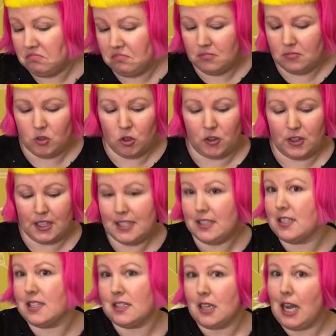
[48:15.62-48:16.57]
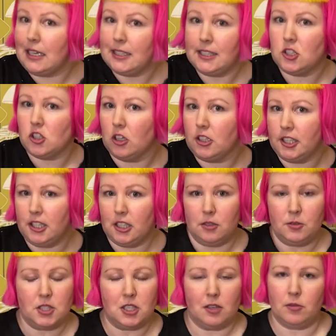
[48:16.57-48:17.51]
or these are slightly
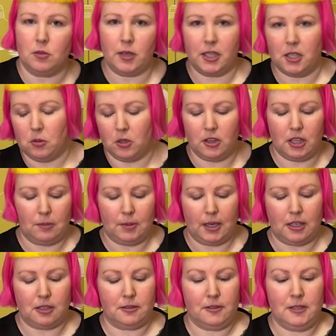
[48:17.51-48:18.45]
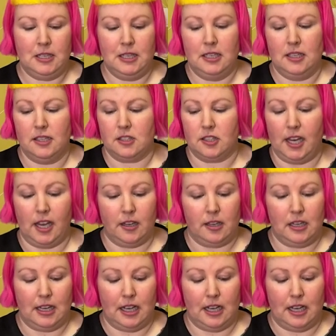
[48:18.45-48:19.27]
chunkier, whichever way you want to think about it. So yeah.